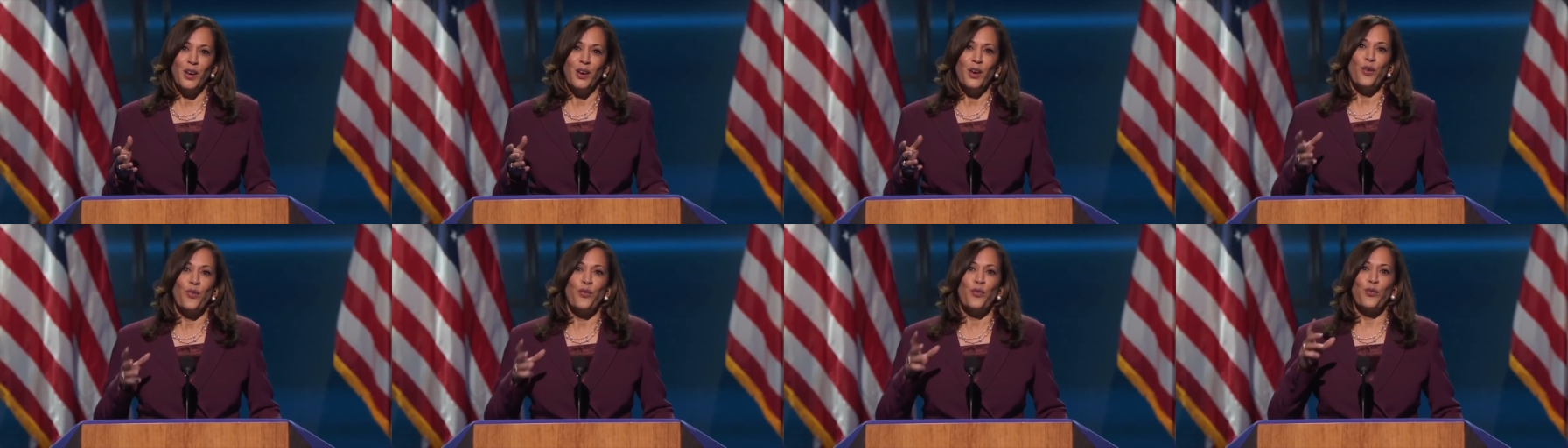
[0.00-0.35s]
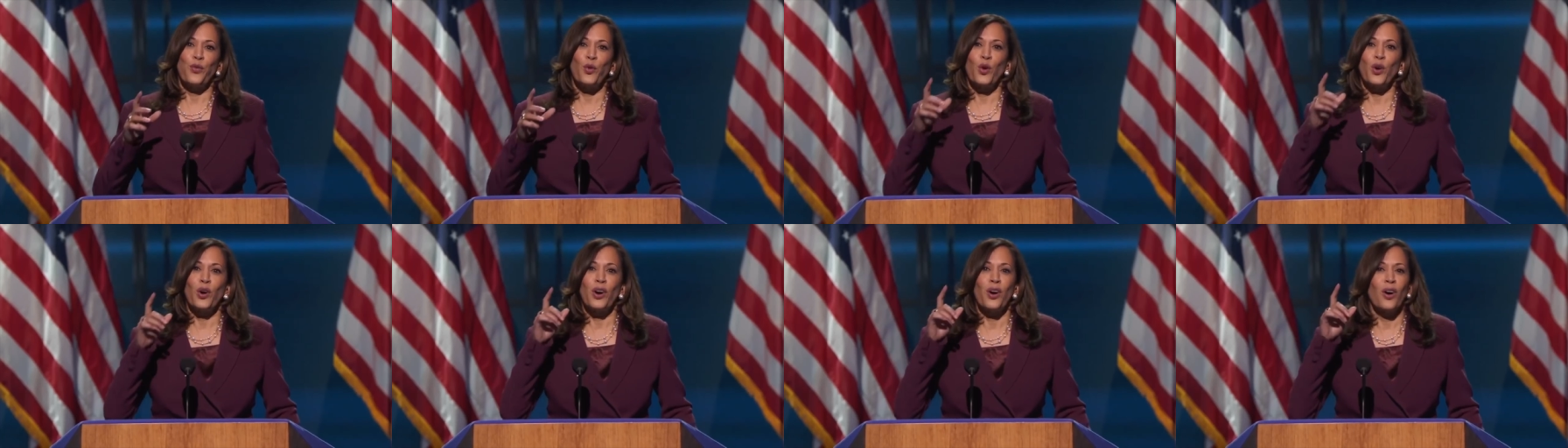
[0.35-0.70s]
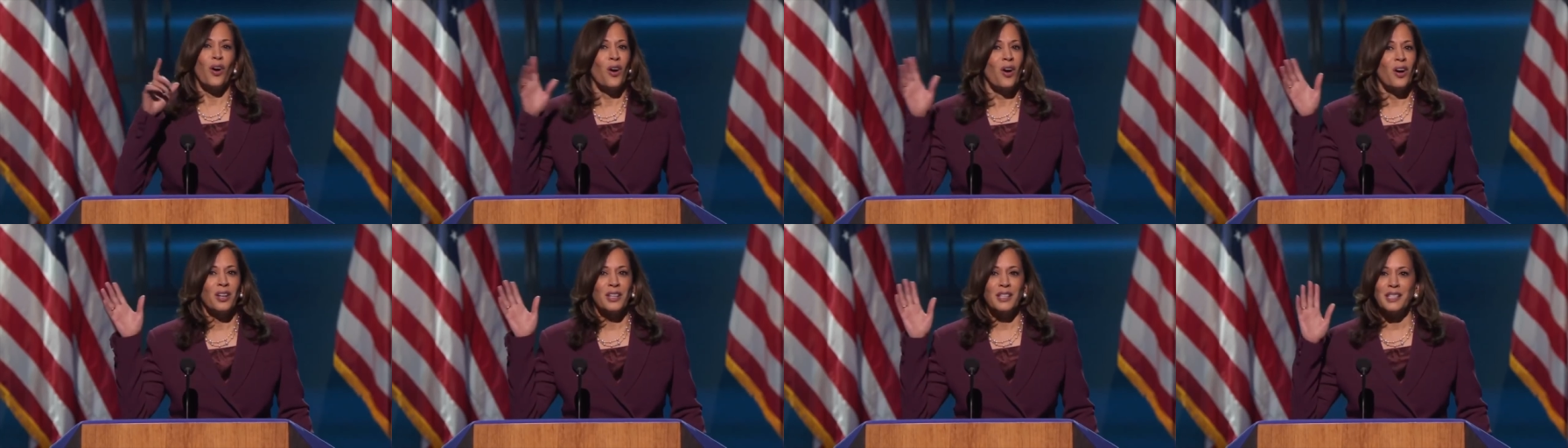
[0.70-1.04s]
for
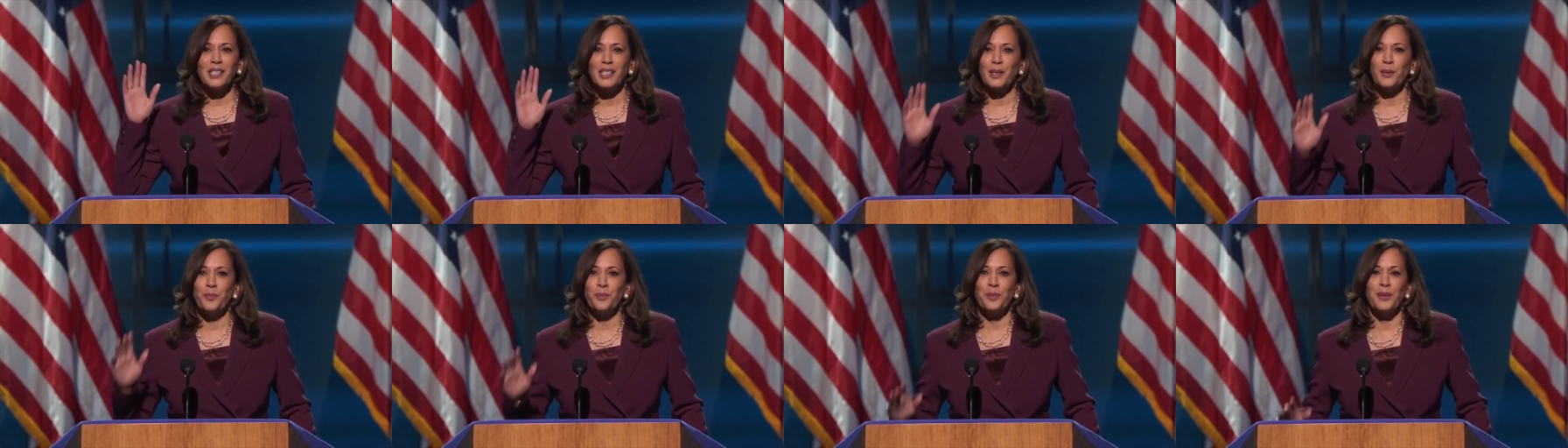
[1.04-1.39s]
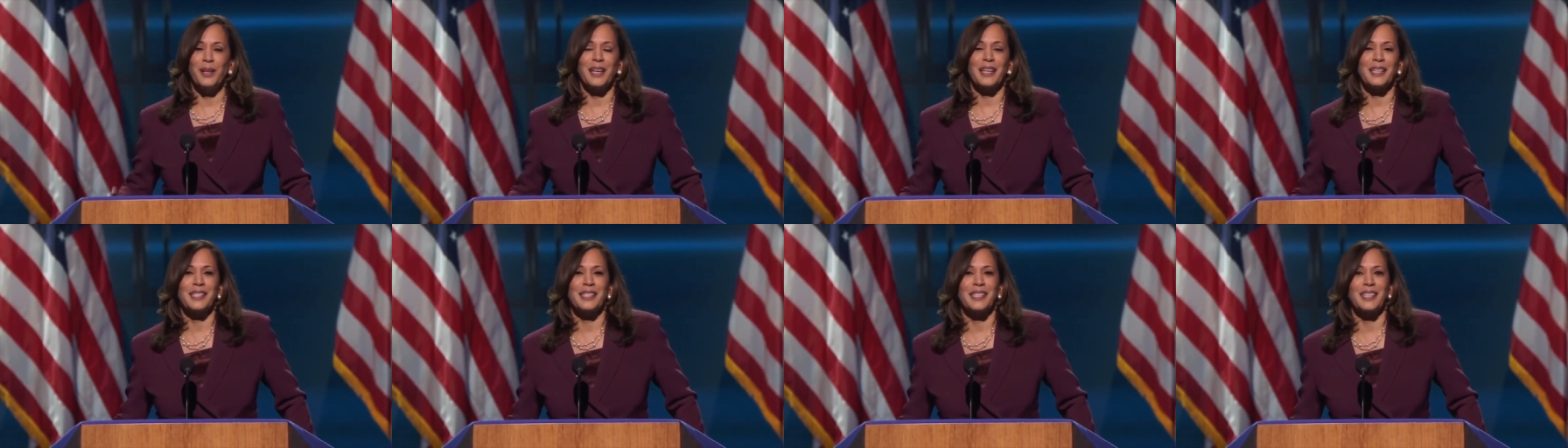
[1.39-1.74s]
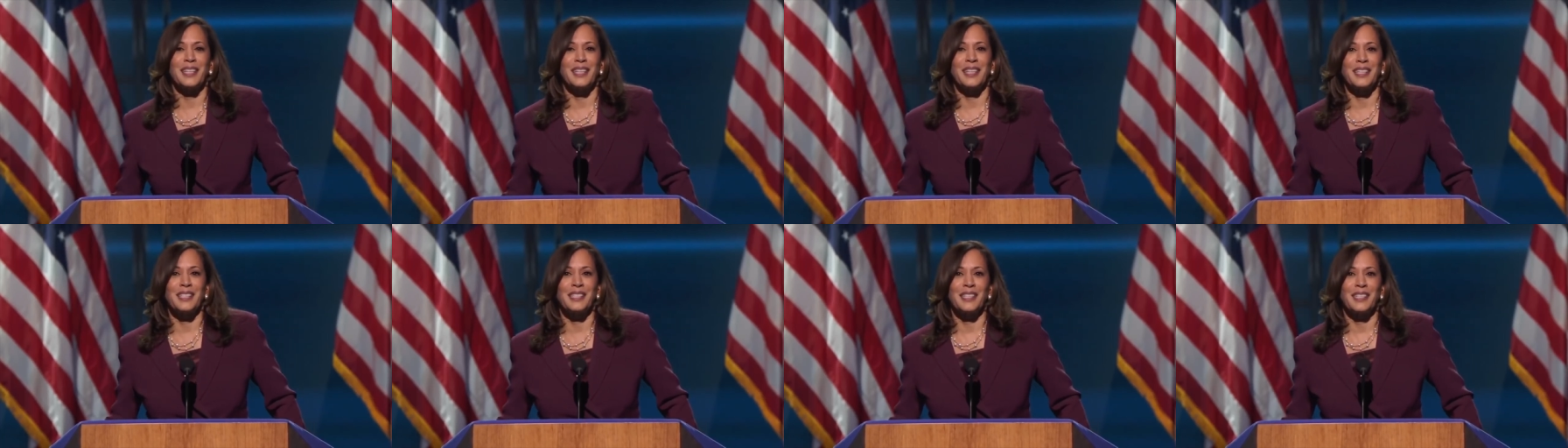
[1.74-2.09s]
all its
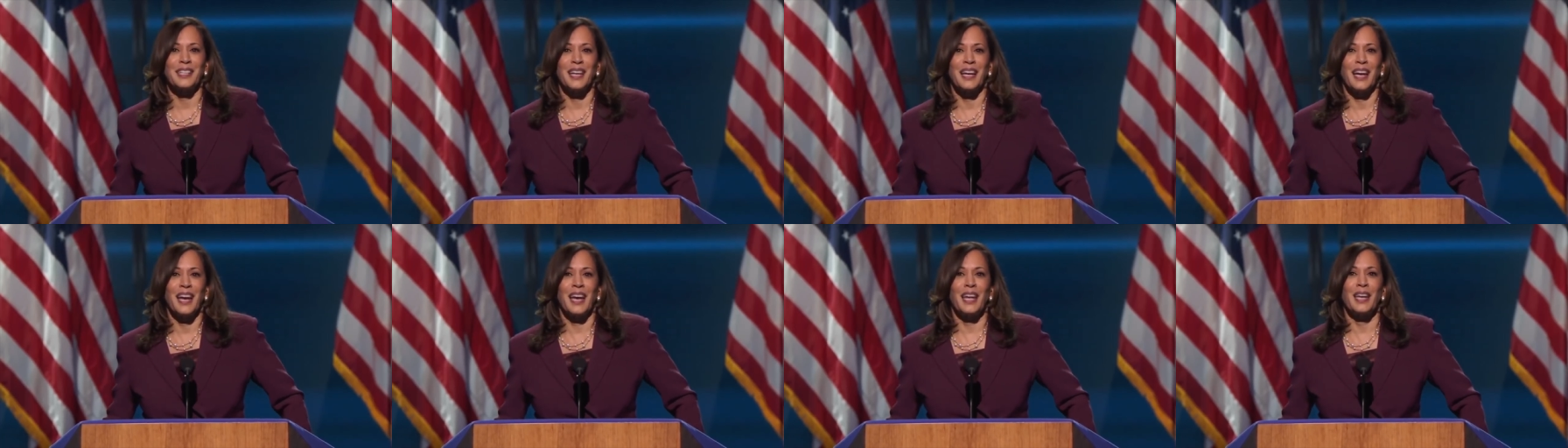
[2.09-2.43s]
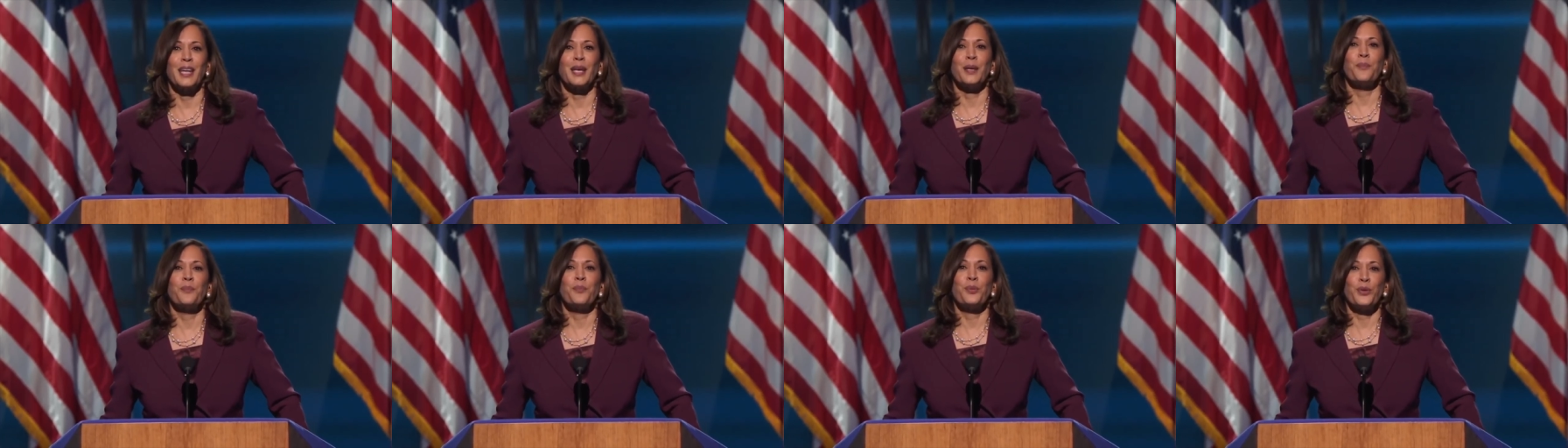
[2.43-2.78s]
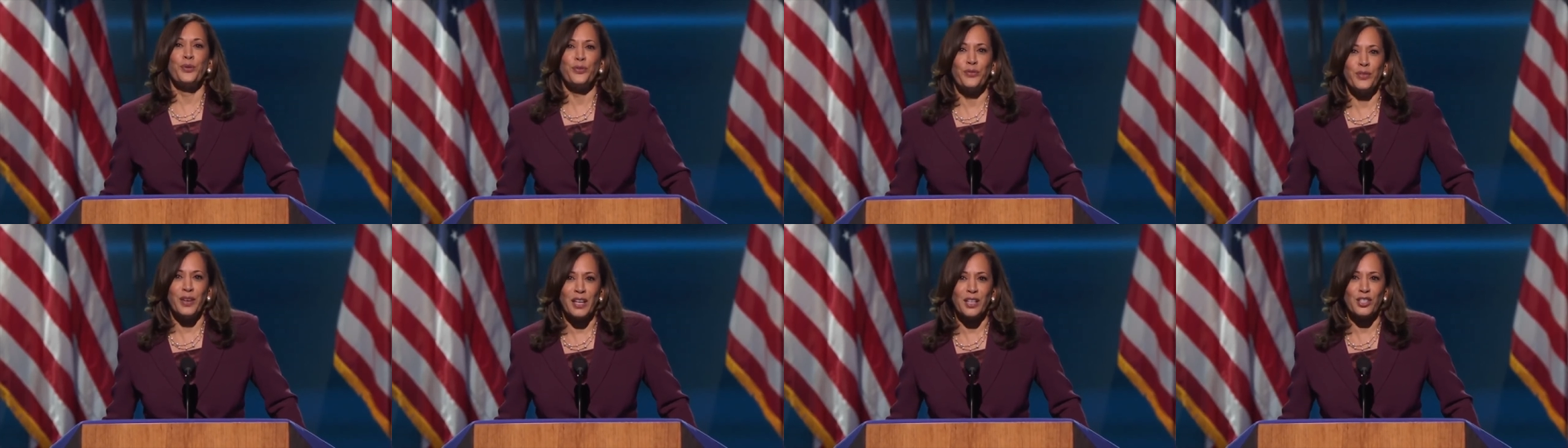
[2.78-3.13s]
complexities and
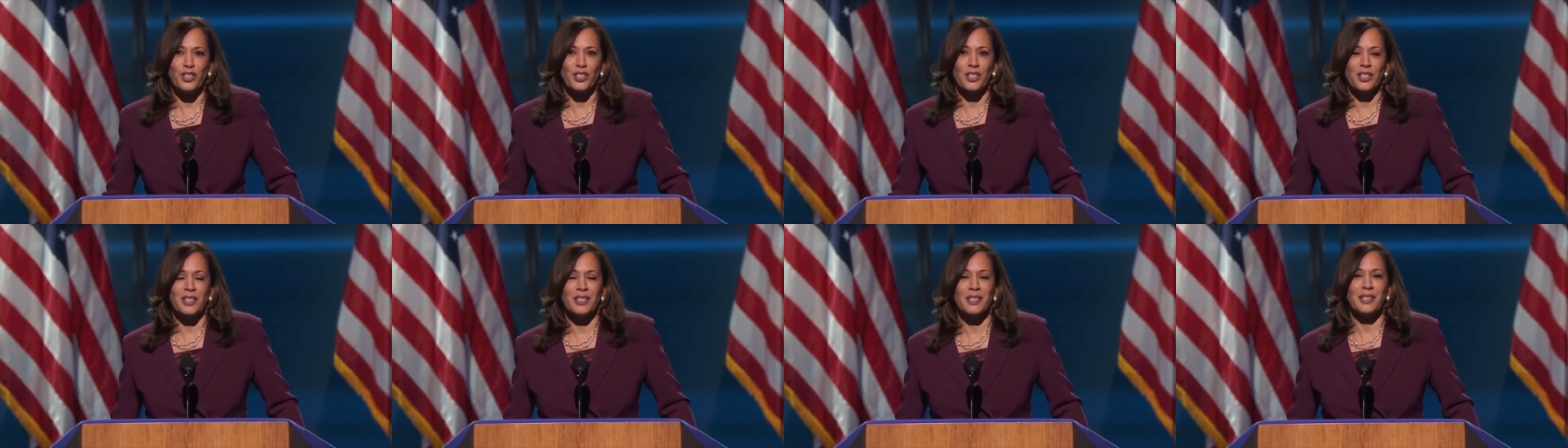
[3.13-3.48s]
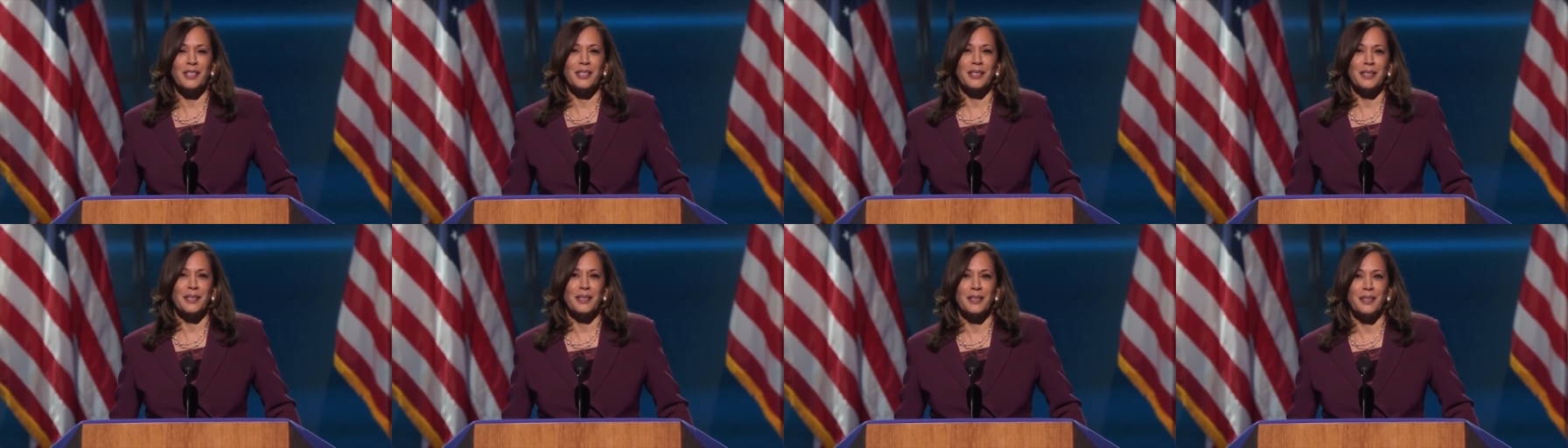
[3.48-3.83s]
imperfections,